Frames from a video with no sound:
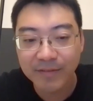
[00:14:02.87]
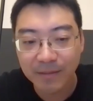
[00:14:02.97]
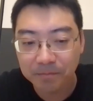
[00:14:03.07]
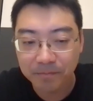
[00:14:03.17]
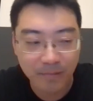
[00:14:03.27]

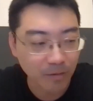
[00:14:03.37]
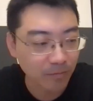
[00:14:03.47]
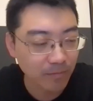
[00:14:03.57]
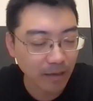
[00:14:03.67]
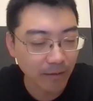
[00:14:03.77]
some
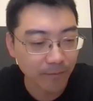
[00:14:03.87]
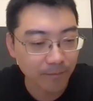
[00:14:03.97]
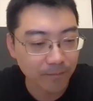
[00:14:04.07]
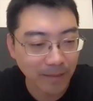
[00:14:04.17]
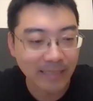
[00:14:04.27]

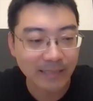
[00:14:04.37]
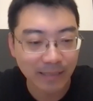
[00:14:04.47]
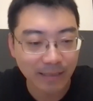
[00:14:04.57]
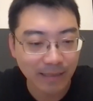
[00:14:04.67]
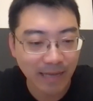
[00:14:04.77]

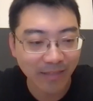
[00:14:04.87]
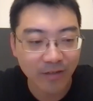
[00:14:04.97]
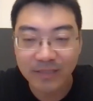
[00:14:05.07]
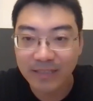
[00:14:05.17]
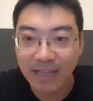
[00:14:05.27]
basic
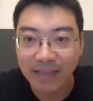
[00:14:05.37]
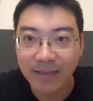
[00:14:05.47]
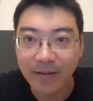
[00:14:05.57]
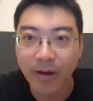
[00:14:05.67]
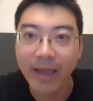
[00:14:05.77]

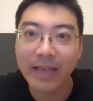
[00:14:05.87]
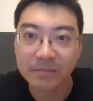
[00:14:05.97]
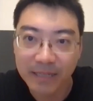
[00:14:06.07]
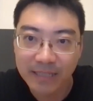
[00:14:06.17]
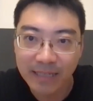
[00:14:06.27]
understanding or
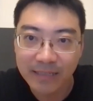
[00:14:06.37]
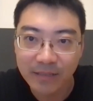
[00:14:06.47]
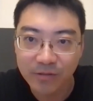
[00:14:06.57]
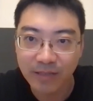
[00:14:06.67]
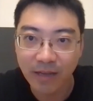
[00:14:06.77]

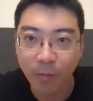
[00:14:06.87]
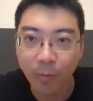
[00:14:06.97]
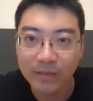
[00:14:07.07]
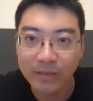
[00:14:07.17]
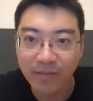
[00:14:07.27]
expectation to say
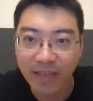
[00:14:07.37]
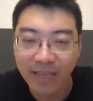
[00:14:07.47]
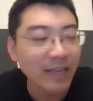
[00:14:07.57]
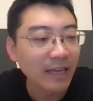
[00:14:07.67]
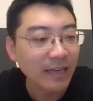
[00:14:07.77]
what
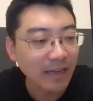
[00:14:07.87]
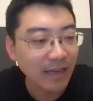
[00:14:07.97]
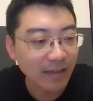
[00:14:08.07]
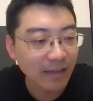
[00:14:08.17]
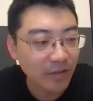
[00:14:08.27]
they
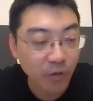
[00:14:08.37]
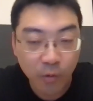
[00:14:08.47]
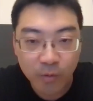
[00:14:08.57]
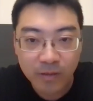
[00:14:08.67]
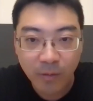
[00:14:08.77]
can
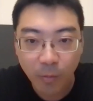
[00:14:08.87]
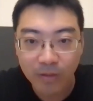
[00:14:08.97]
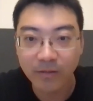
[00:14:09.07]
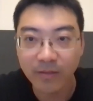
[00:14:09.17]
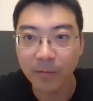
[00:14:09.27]
use,
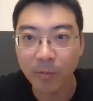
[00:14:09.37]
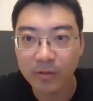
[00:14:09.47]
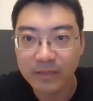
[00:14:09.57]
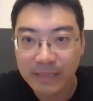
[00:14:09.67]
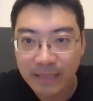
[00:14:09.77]
what they
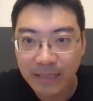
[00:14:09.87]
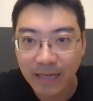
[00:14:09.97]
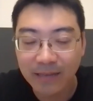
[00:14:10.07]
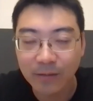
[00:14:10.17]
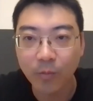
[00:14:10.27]
will see,
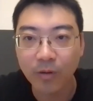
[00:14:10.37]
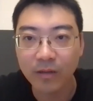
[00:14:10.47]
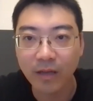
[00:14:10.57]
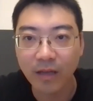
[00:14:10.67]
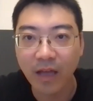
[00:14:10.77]
and what
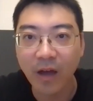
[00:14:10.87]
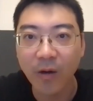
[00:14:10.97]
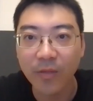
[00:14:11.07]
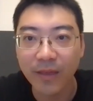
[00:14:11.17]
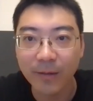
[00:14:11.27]

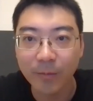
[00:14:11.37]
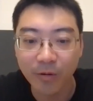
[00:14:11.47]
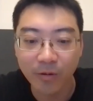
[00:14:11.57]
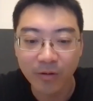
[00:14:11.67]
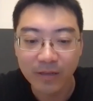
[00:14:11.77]
how they
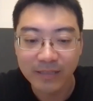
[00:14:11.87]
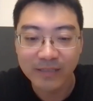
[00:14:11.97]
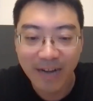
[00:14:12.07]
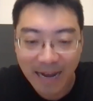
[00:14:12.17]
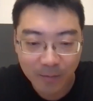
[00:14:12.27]
will
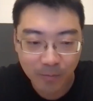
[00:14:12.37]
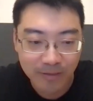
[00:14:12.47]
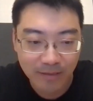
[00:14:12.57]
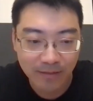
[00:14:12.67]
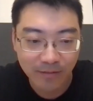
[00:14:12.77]
interact
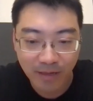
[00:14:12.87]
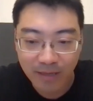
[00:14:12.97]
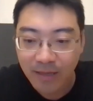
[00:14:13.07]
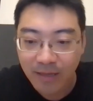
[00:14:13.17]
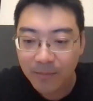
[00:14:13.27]
with it,
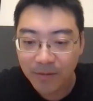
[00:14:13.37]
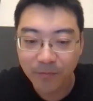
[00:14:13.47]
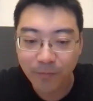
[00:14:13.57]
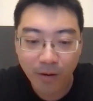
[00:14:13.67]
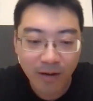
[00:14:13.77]
right? But
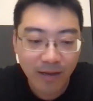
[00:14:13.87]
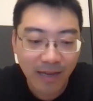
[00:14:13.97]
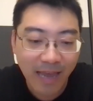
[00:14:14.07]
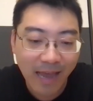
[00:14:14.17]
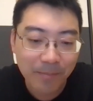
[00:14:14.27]
for
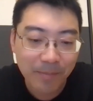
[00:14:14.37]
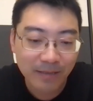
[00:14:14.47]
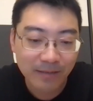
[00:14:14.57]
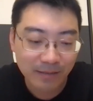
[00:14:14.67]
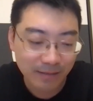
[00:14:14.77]

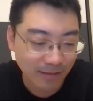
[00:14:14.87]
AI-based